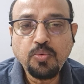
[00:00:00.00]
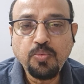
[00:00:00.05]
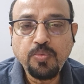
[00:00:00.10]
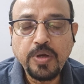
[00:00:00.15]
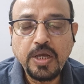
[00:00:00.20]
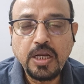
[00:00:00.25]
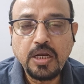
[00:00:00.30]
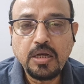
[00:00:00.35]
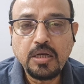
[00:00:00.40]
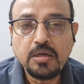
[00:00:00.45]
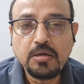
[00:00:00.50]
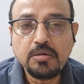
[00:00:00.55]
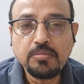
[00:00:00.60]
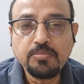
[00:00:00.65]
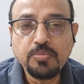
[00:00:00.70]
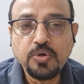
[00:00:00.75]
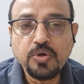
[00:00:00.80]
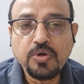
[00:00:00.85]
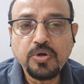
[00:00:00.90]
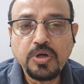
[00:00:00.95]
well
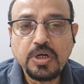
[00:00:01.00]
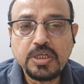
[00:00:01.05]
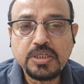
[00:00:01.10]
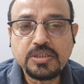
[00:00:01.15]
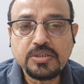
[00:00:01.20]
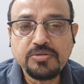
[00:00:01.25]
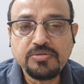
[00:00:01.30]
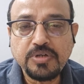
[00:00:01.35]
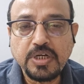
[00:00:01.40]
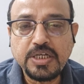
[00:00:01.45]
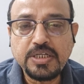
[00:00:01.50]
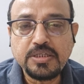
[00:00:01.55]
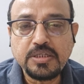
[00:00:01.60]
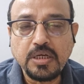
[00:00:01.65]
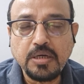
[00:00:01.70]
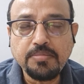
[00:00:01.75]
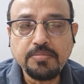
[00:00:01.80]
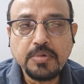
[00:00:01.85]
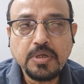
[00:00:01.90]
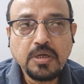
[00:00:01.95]
more or less dries
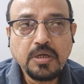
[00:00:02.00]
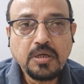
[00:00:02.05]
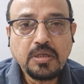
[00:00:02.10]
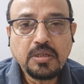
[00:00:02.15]
up,